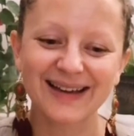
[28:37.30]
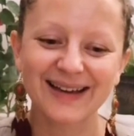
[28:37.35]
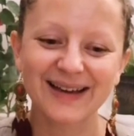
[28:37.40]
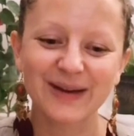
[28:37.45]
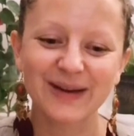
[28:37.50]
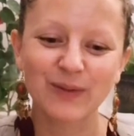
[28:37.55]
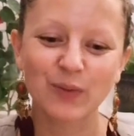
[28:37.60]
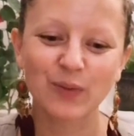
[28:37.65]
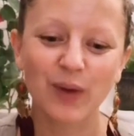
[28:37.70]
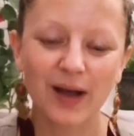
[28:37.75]

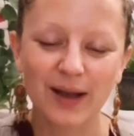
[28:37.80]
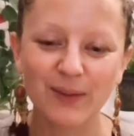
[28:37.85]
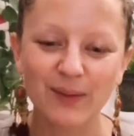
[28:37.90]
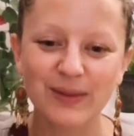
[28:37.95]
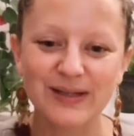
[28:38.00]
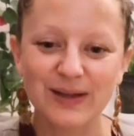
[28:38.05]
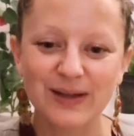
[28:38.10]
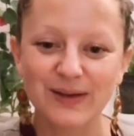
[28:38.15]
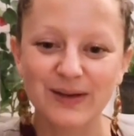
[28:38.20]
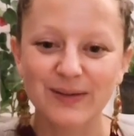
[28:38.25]
Why we
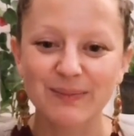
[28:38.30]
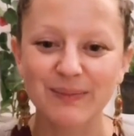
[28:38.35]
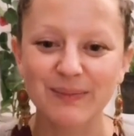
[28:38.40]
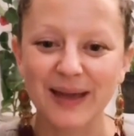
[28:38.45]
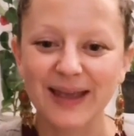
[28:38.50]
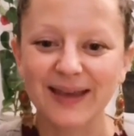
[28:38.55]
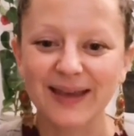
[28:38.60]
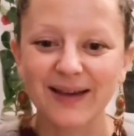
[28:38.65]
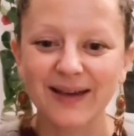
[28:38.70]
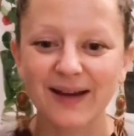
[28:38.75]
don't
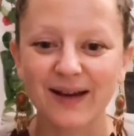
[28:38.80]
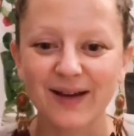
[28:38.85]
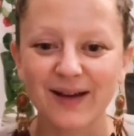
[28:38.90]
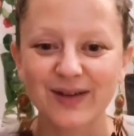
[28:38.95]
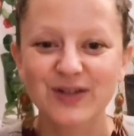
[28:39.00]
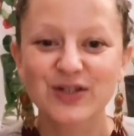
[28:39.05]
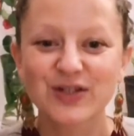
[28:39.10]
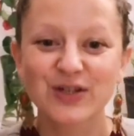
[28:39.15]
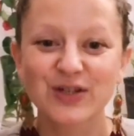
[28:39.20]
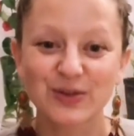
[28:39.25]
make our
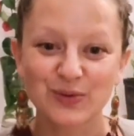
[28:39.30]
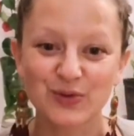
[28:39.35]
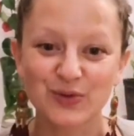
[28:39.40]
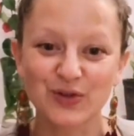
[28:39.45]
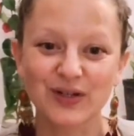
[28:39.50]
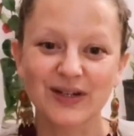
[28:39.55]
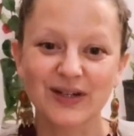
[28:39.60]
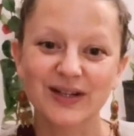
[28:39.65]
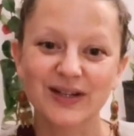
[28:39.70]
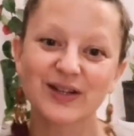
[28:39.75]

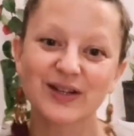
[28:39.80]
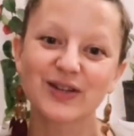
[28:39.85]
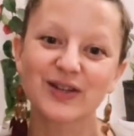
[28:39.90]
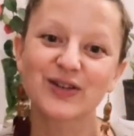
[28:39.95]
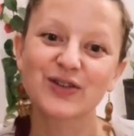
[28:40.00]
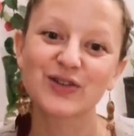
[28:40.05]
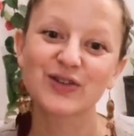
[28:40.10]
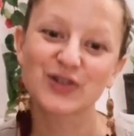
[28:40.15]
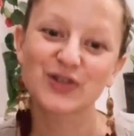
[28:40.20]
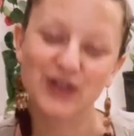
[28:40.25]
children
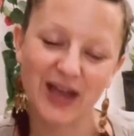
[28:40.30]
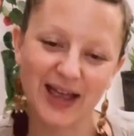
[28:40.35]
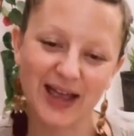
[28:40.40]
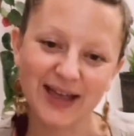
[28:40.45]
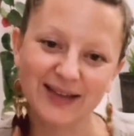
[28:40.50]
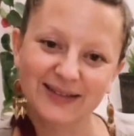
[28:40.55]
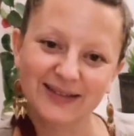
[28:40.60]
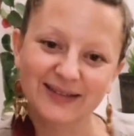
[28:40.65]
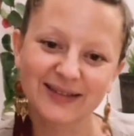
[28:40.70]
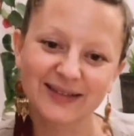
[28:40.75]
share.
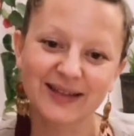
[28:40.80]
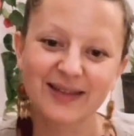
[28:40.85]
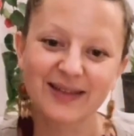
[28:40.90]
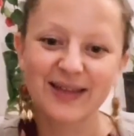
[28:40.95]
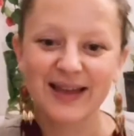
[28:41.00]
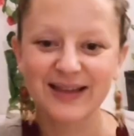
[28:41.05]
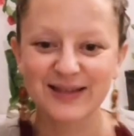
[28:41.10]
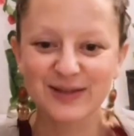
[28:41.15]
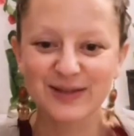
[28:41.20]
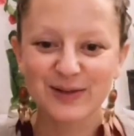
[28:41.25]

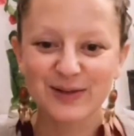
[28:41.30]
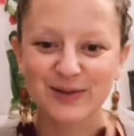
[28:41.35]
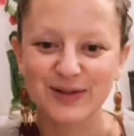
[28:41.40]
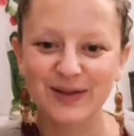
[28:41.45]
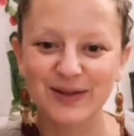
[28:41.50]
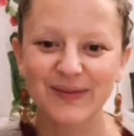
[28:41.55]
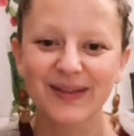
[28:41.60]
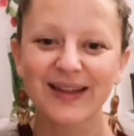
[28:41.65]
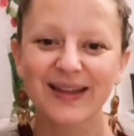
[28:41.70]
Thanks, Susa.